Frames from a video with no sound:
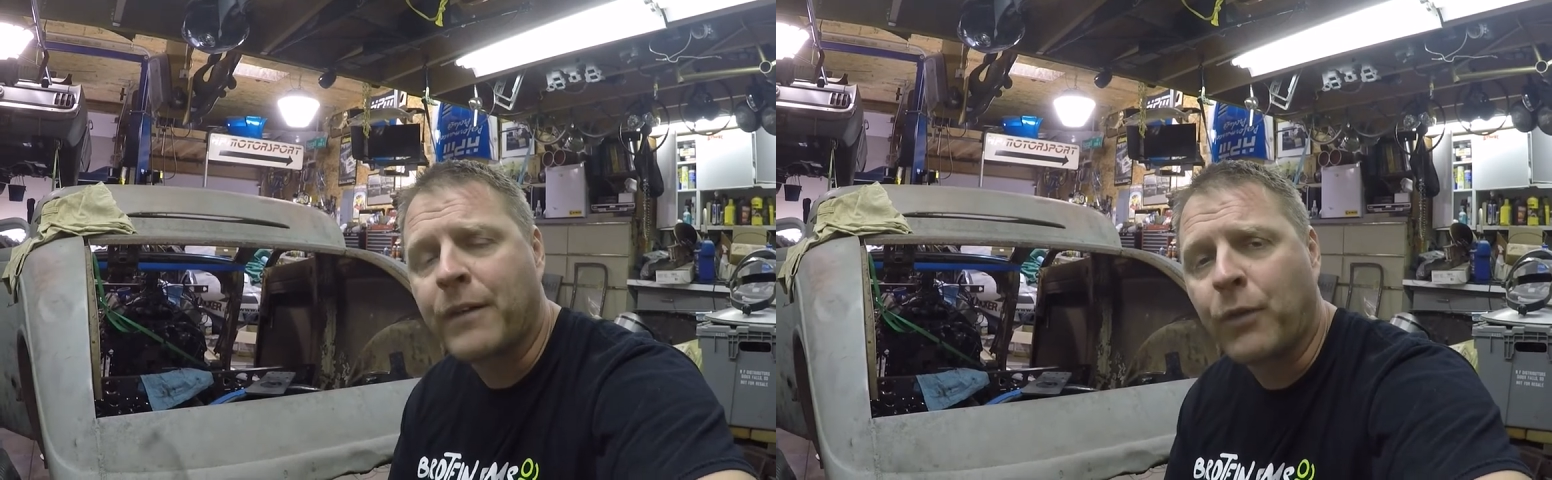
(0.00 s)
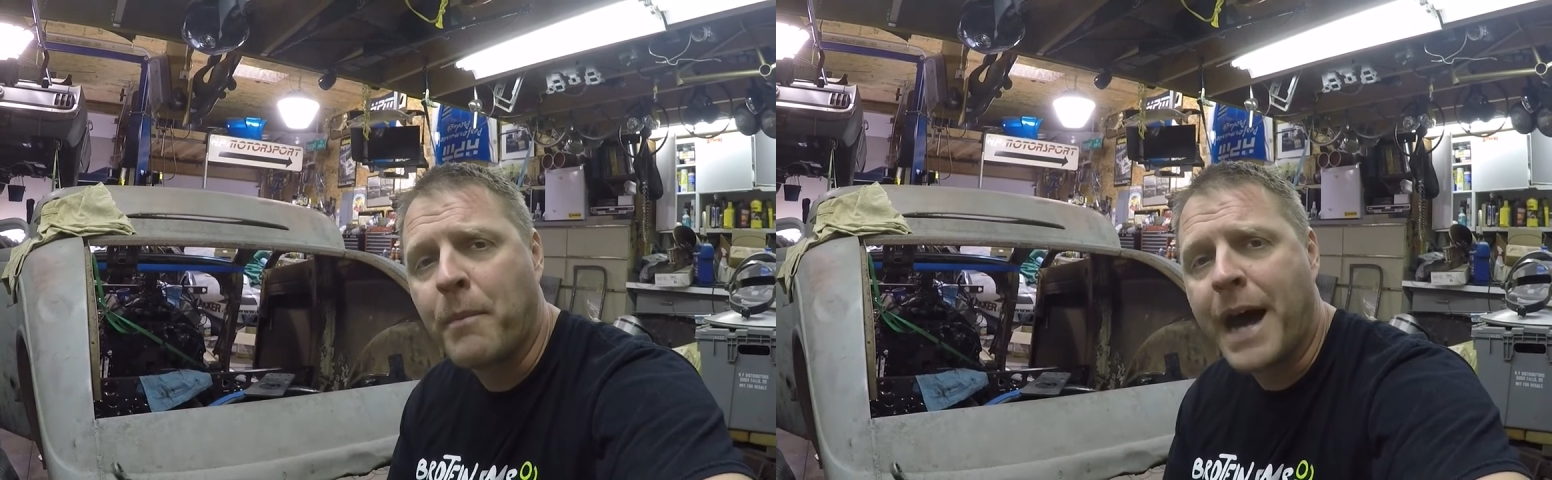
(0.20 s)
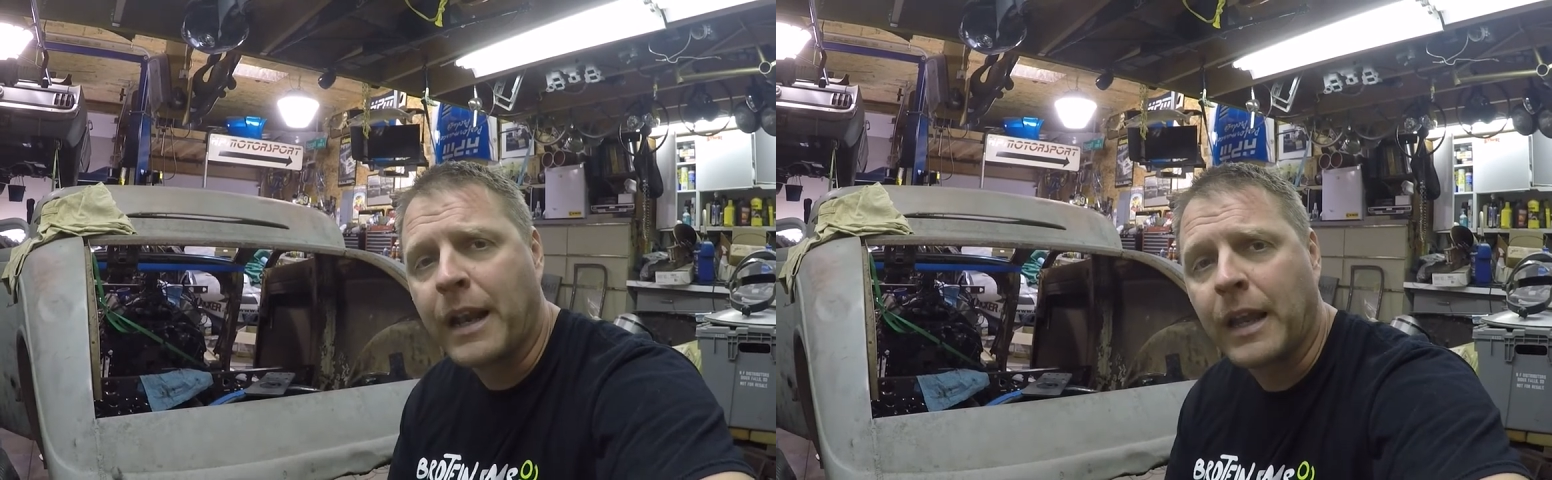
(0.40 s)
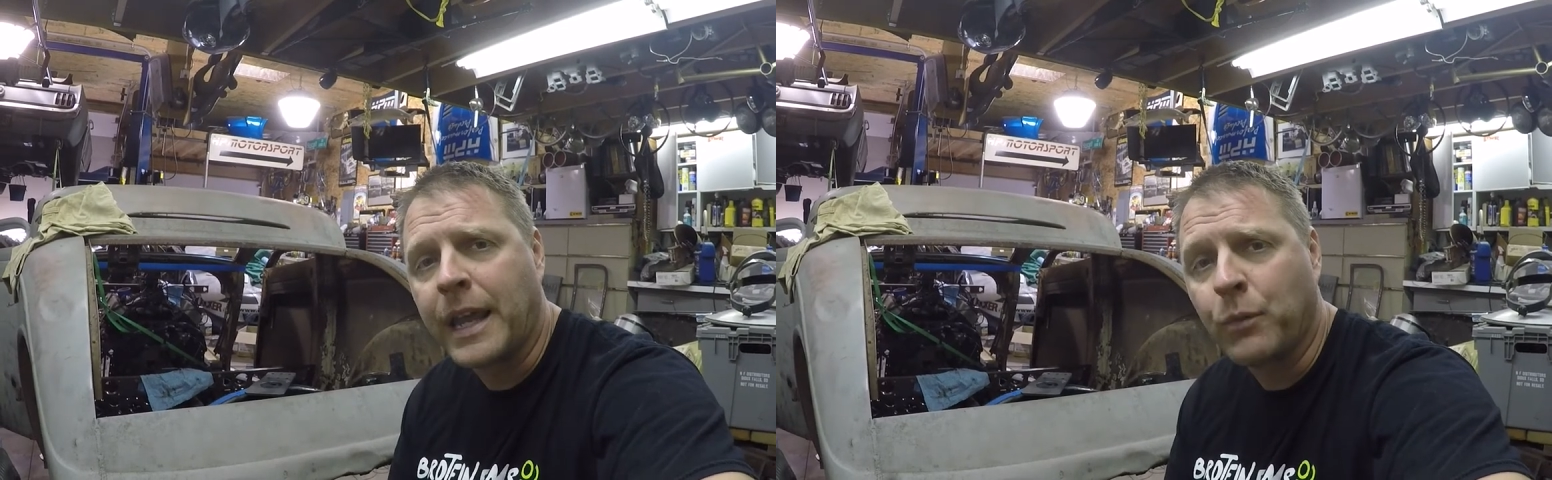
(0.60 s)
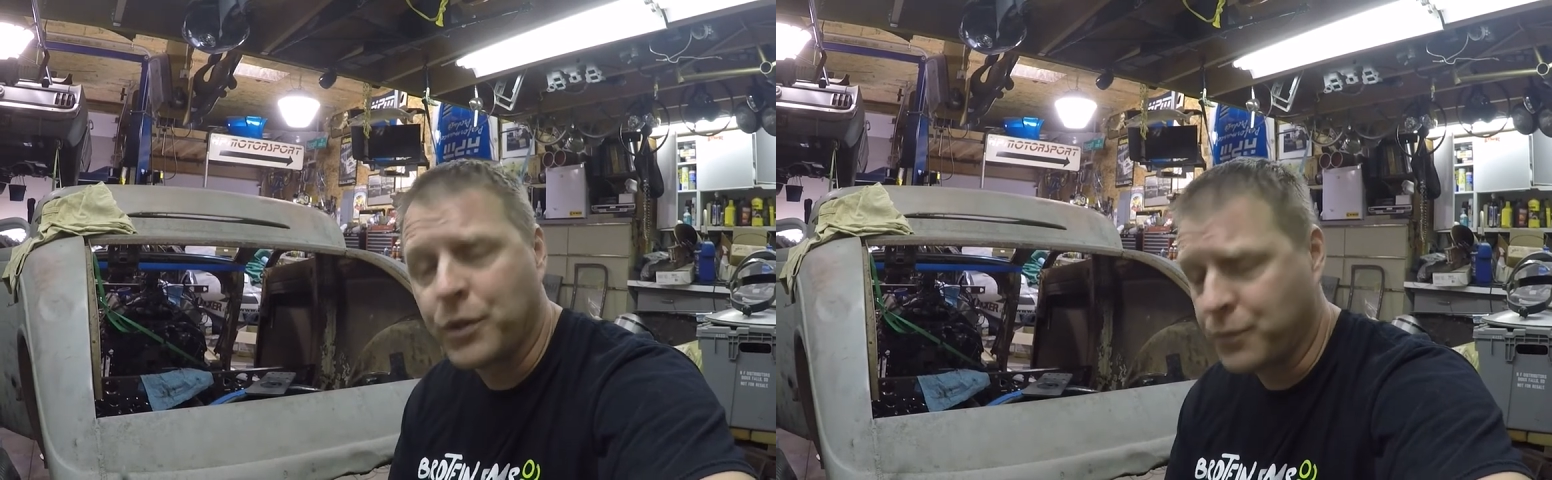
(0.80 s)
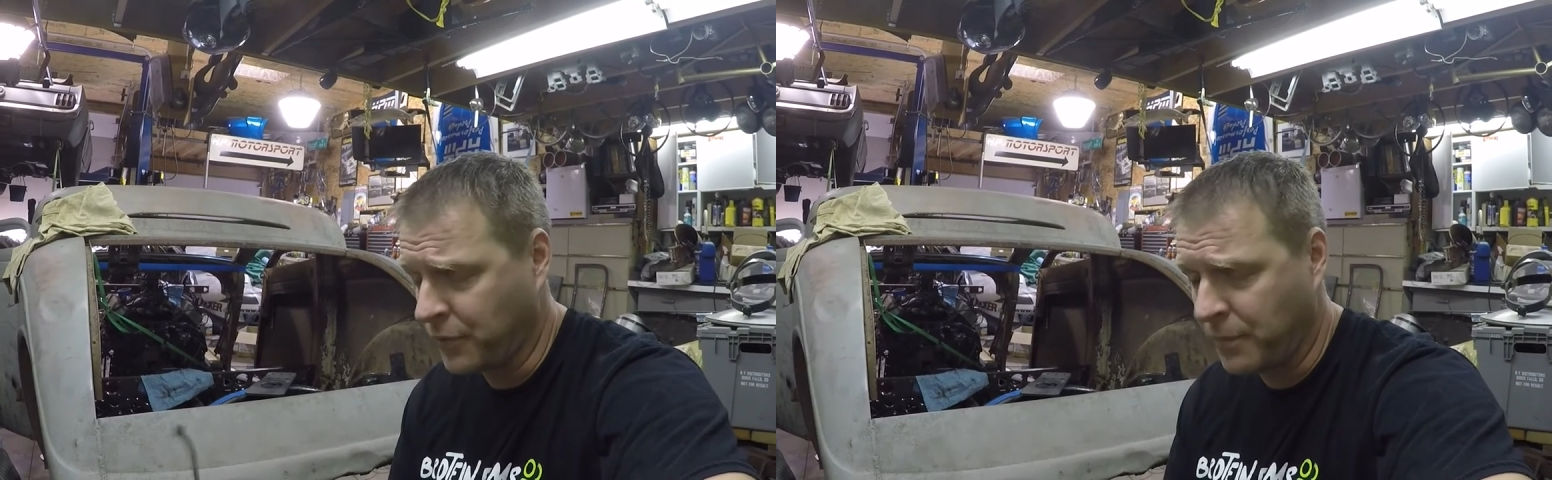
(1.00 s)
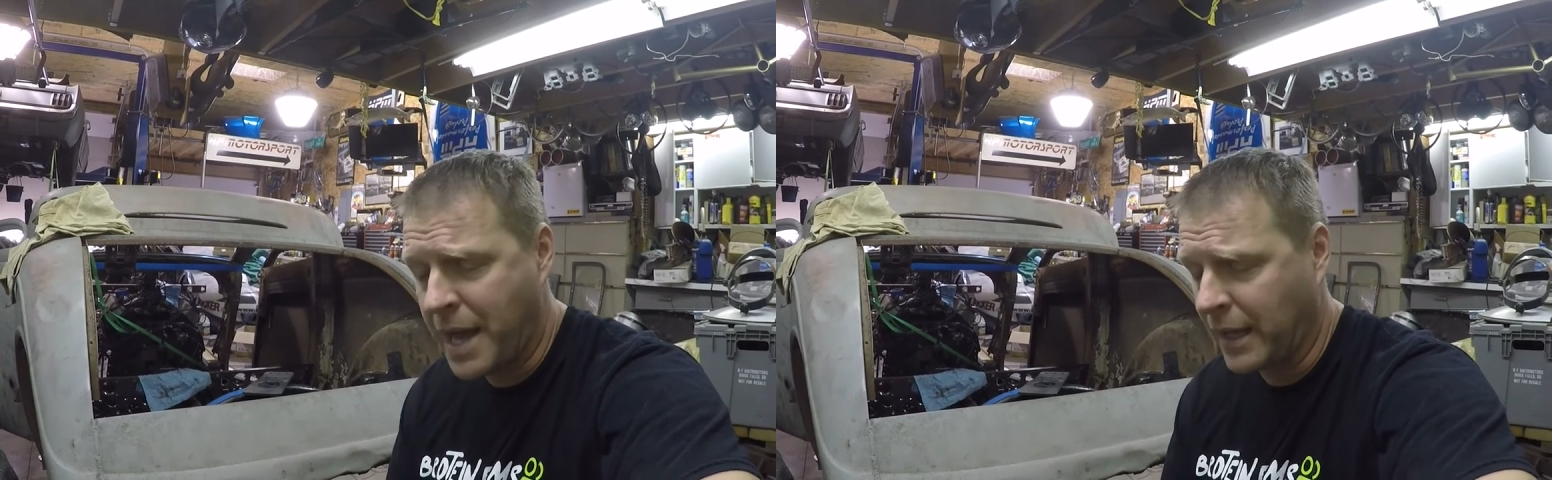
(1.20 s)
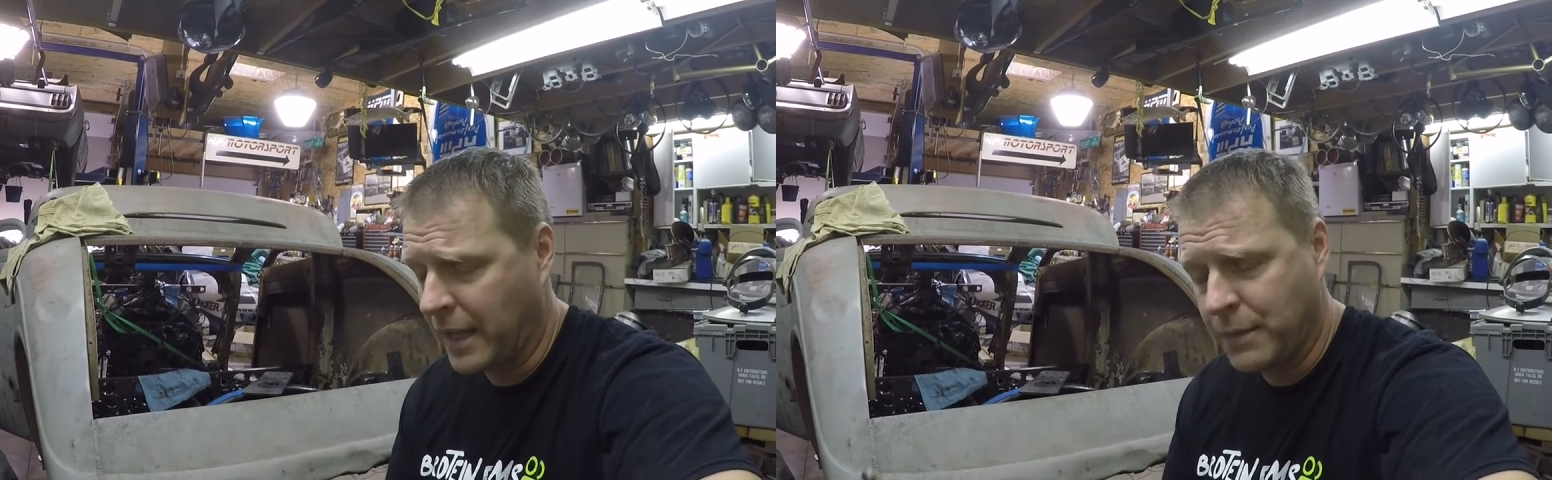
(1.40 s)
for Model A, which was
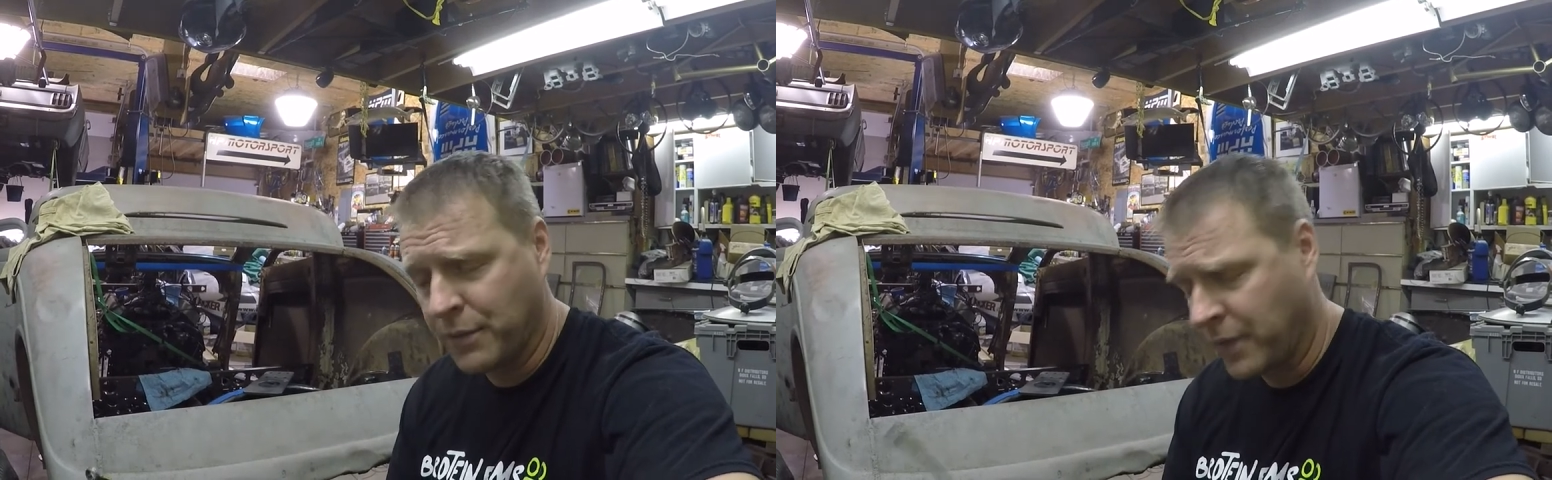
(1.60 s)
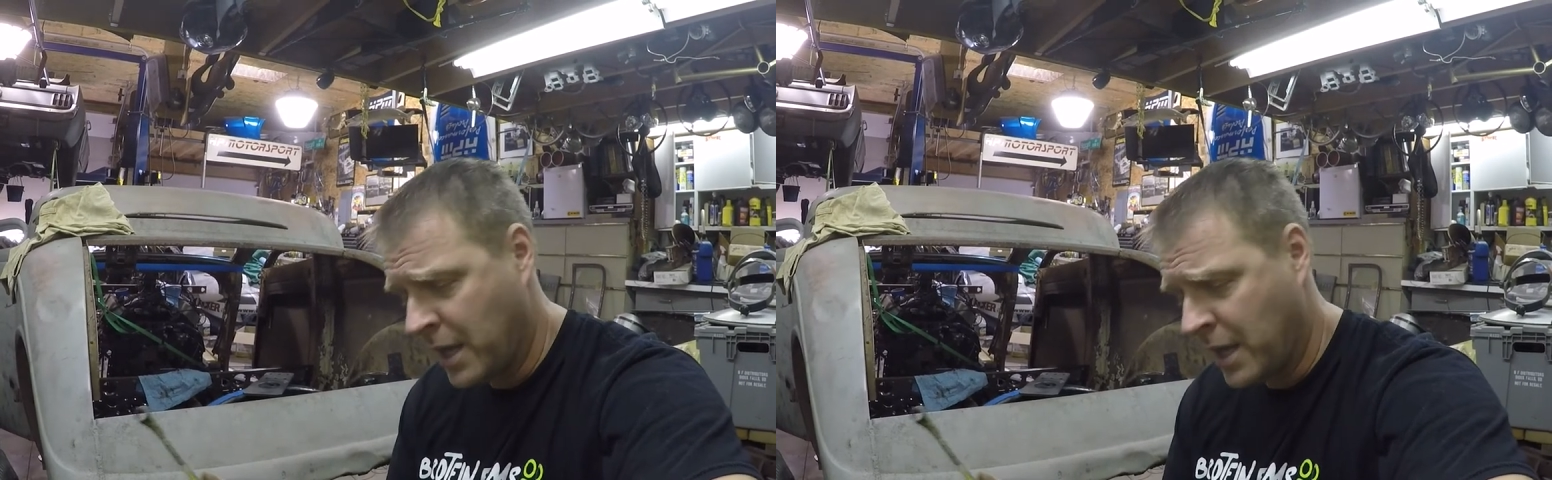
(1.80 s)
Model A was